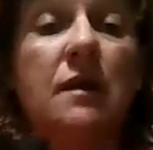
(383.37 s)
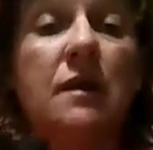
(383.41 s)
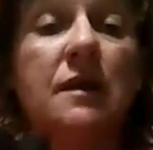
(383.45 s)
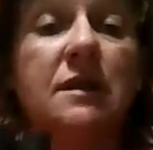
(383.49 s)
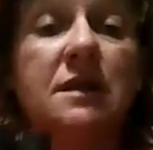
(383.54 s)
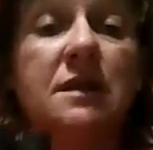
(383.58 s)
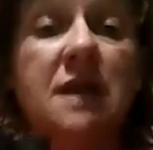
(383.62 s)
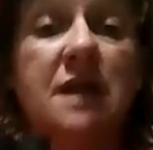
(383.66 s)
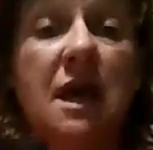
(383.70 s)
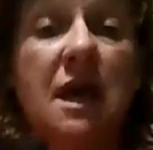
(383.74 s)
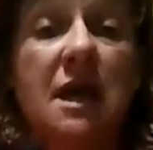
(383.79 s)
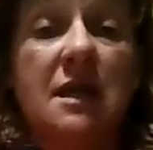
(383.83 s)

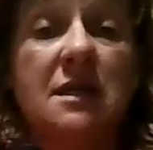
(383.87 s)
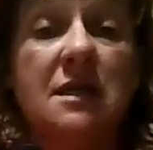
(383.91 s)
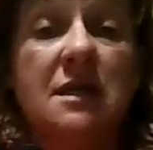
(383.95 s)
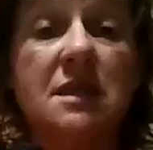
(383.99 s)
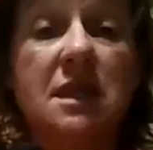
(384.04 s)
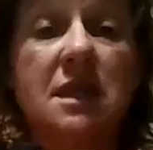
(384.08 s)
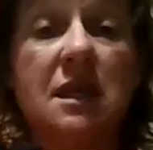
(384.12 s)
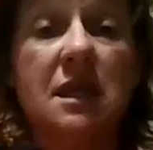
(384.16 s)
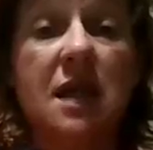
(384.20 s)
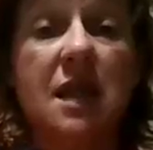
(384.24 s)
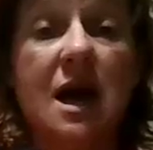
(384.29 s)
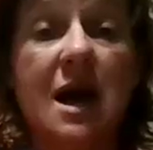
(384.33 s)
The size
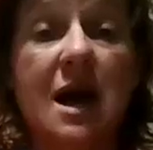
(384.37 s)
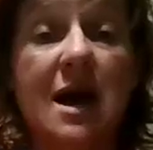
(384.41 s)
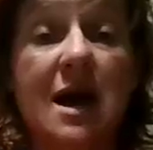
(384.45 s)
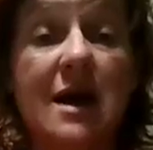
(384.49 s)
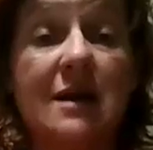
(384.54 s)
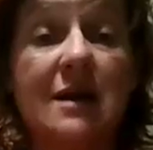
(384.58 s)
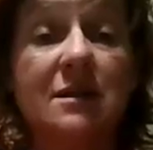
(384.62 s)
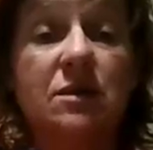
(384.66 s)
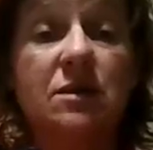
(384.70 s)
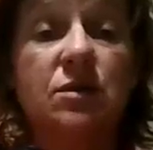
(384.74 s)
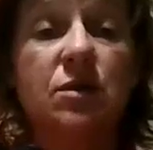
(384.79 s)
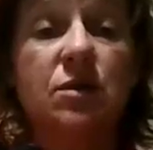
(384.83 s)
of the
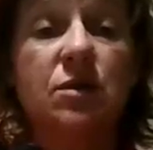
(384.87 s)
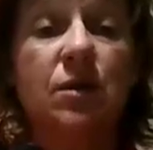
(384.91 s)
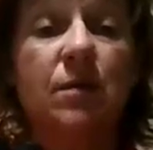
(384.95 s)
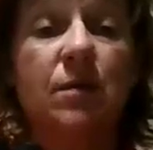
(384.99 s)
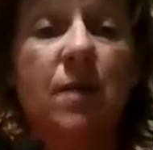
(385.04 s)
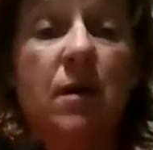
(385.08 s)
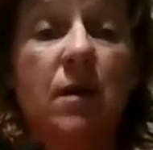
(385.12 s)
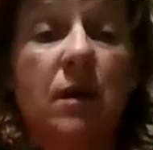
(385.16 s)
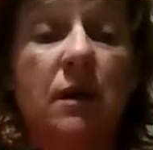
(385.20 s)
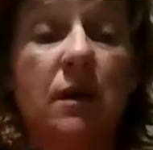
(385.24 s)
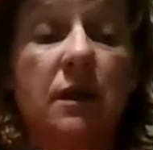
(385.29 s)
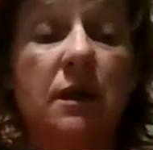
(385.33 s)
class, you're
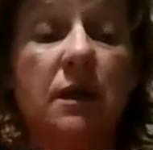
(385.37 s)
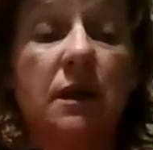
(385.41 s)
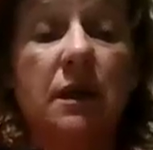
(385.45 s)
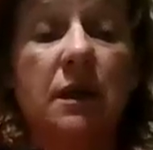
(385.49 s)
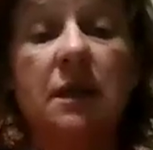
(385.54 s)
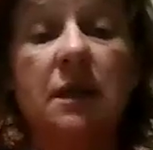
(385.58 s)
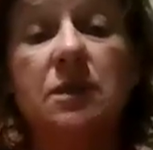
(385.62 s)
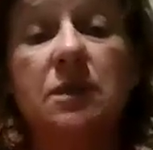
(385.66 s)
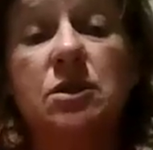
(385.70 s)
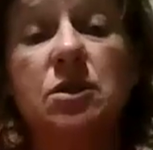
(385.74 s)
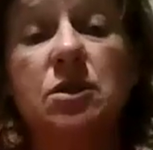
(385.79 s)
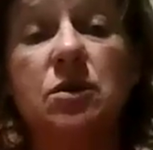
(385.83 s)
probably going to
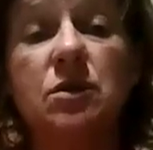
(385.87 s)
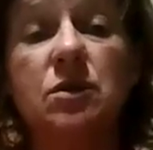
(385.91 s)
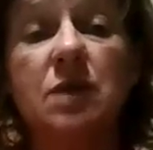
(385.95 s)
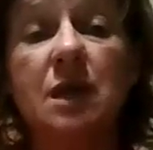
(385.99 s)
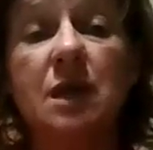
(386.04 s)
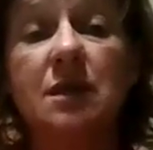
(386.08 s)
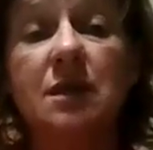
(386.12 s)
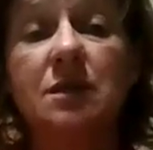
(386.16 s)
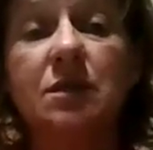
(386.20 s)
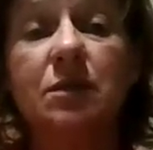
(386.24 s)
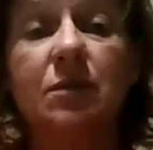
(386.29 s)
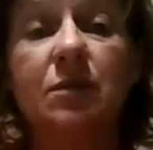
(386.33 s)
need 2
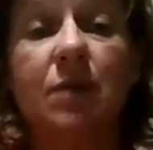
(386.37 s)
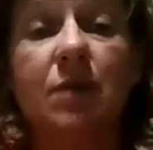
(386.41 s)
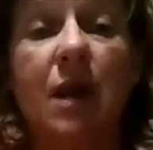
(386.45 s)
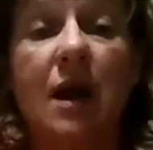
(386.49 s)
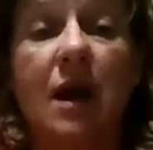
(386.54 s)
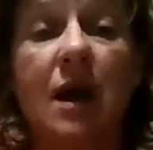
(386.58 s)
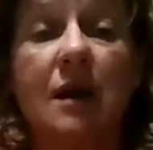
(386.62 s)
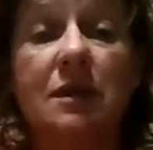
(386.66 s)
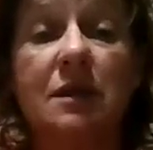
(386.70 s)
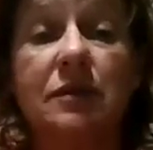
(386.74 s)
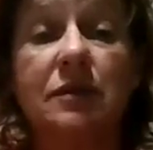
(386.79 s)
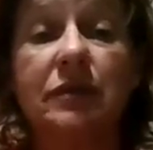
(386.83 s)
test tube
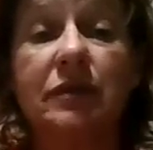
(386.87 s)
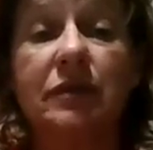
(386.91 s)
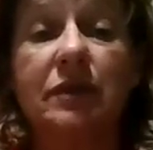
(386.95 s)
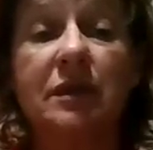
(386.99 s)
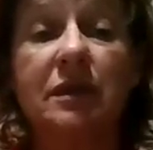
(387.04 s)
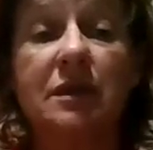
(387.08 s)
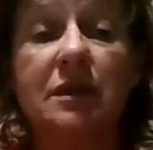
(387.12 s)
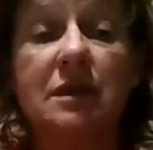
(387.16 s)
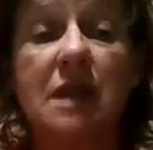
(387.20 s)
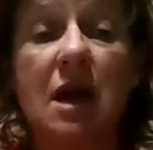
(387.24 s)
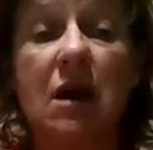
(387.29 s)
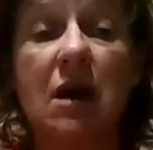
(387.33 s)
racks for
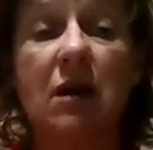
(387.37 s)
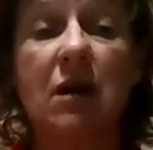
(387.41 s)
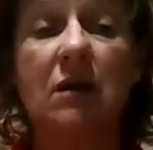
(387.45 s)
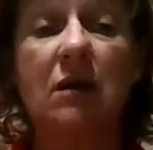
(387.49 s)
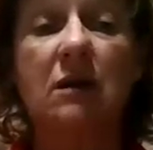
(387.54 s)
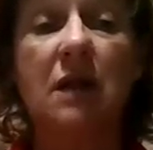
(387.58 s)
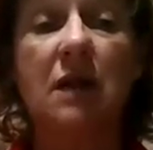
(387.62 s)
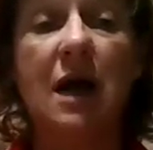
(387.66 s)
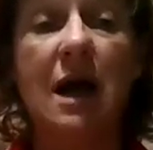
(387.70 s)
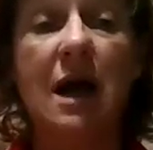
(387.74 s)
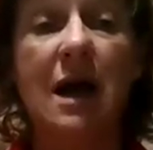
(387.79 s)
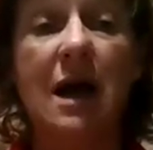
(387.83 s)
the entire
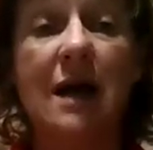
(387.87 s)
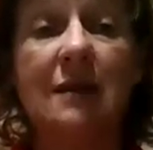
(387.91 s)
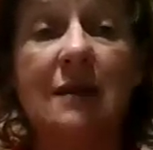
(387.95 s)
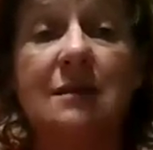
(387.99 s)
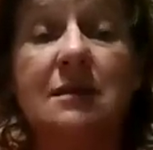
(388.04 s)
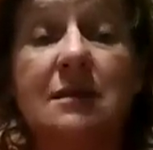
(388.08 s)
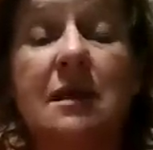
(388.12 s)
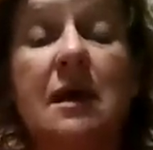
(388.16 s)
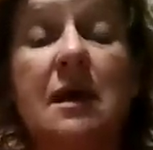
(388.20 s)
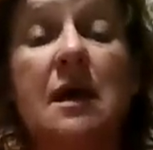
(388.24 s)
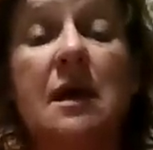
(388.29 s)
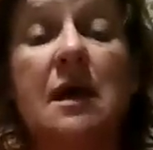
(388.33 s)

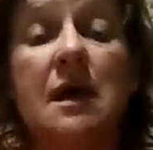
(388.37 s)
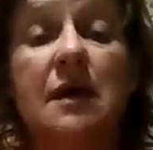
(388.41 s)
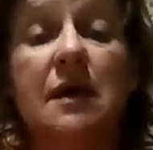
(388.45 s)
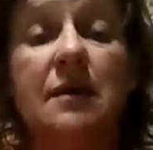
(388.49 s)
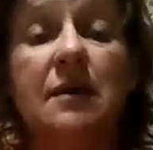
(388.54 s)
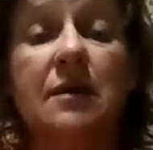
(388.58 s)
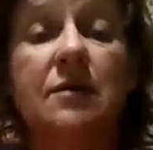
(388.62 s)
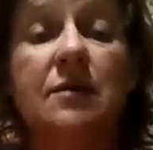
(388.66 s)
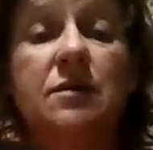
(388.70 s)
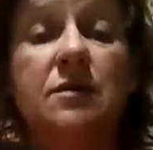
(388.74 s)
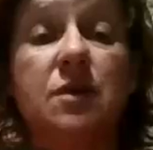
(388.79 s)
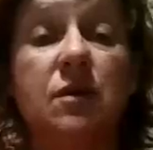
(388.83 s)
class,
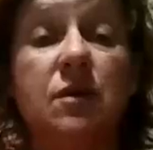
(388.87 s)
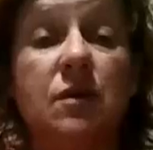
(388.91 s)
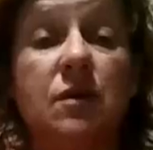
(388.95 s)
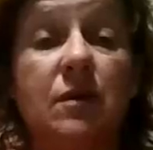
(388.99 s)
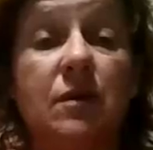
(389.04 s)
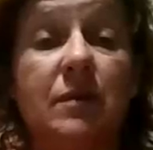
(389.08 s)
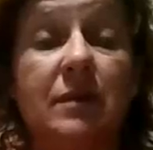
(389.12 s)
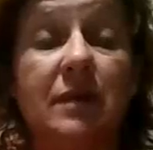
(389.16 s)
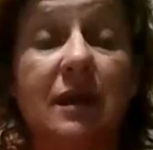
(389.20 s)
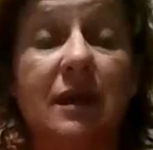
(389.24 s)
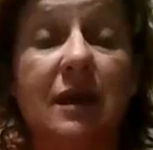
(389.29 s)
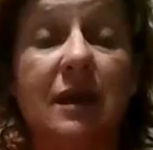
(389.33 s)
and those go
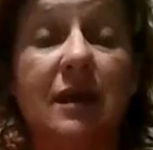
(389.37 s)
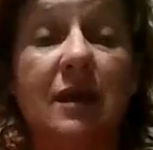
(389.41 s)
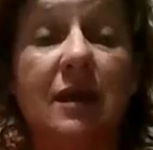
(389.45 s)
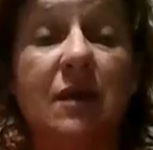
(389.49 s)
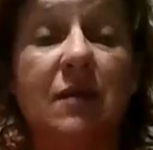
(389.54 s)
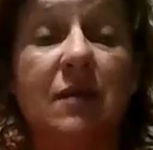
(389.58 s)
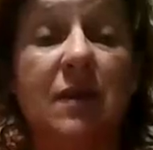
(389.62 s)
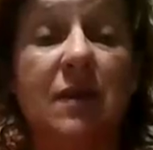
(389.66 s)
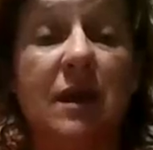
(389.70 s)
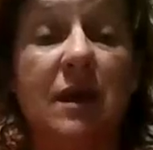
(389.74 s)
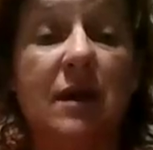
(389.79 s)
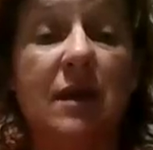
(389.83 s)
up in the
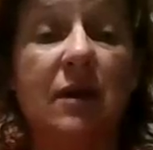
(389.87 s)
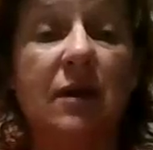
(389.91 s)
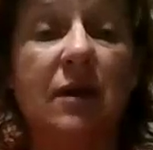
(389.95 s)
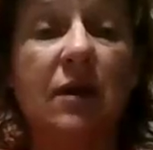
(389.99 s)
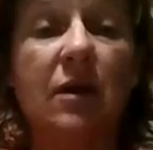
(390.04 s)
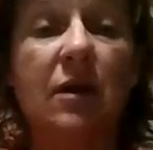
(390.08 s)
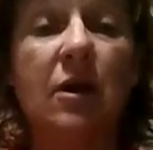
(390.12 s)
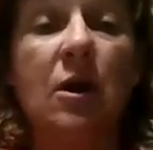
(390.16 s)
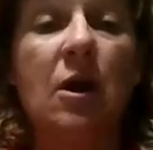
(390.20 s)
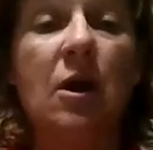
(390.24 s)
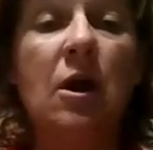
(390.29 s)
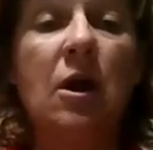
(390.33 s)

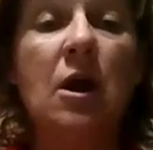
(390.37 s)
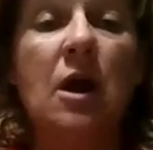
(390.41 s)
incubator.